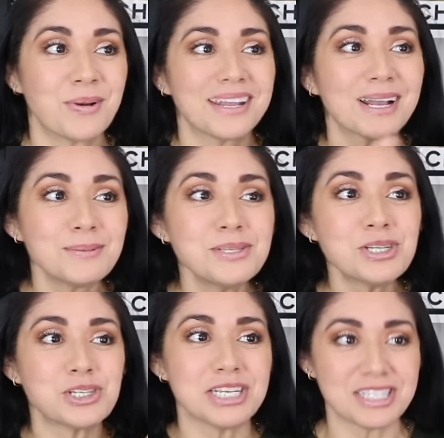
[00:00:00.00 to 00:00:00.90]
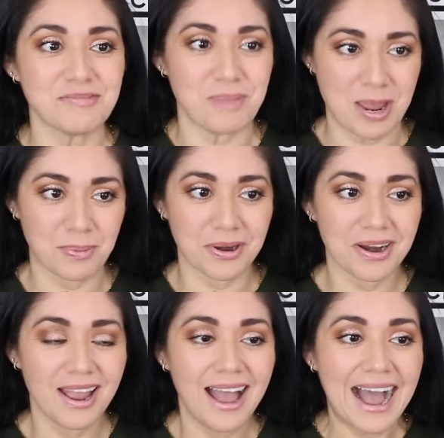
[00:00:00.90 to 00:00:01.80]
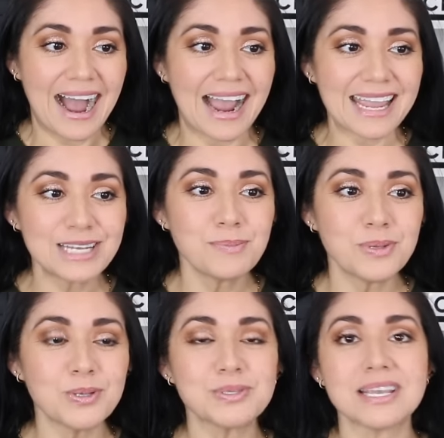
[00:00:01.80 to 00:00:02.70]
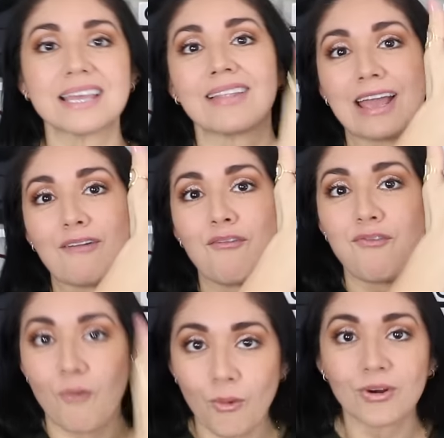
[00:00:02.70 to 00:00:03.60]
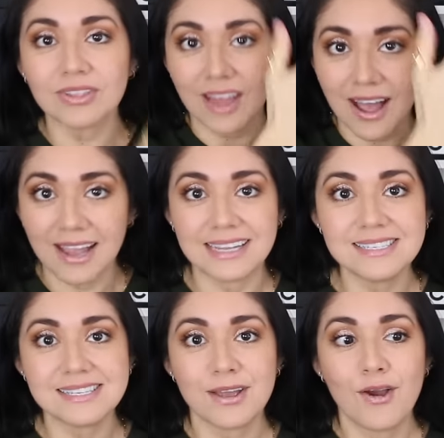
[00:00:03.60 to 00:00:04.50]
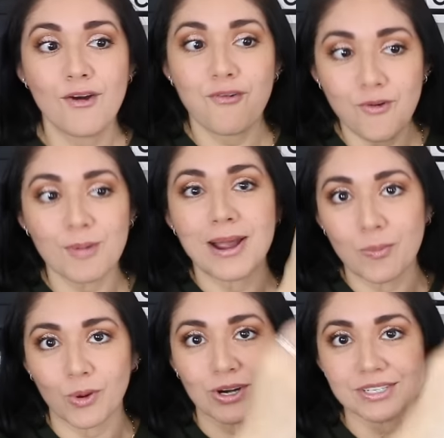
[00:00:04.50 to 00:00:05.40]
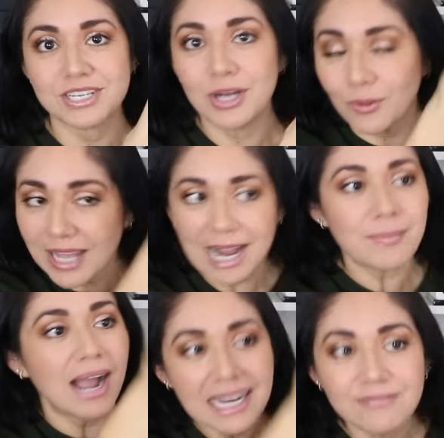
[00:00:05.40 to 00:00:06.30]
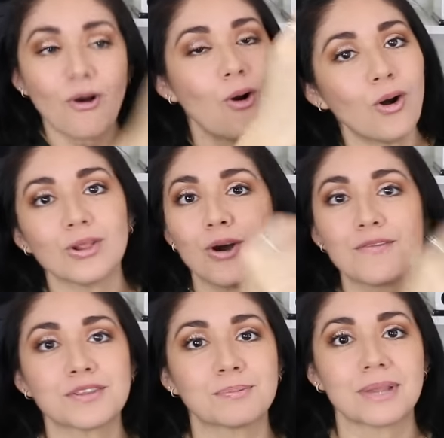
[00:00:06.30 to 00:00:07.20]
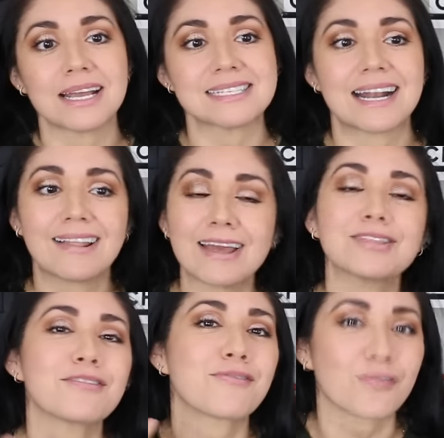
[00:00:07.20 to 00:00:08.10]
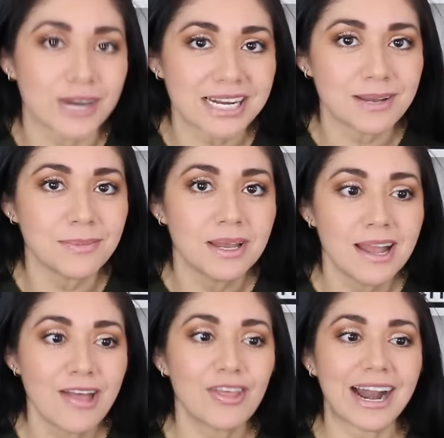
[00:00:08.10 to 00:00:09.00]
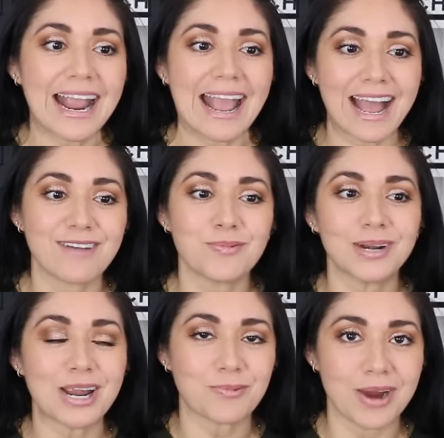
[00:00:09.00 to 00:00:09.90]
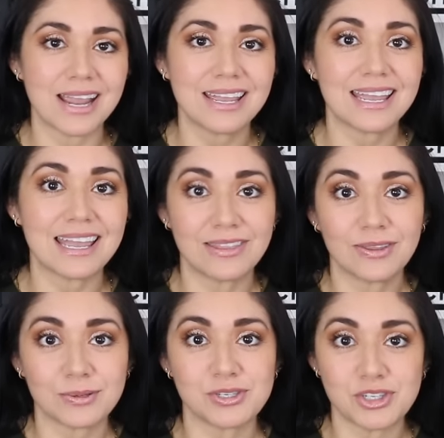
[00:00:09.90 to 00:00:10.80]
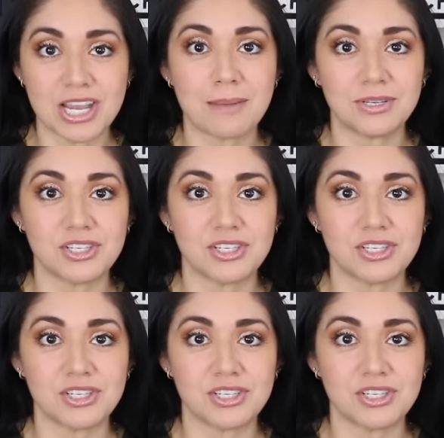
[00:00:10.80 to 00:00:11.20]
when it comes to sheets of paper, I end up using like four lines for my words, you know, like I'm kind of all over the place and I like the freedom that I have when I write in those GM